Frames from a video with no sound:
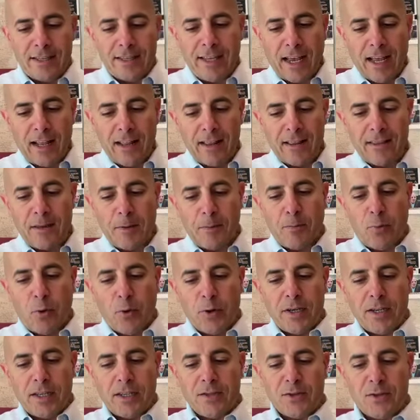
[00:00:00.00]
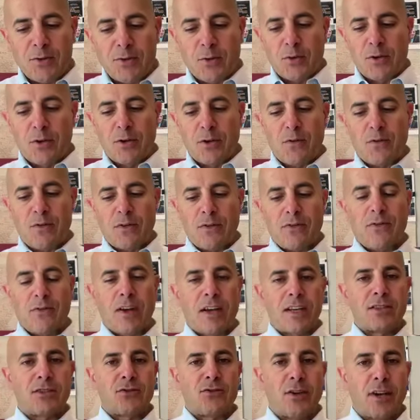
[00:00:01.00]
tell the pointing story of the
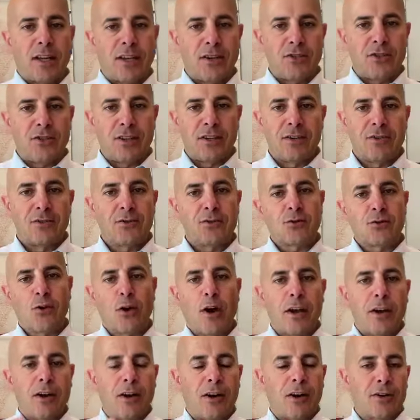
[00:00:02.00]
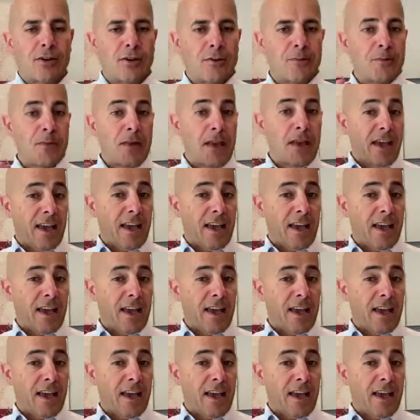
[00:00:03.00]
fly's strategy. Try harder.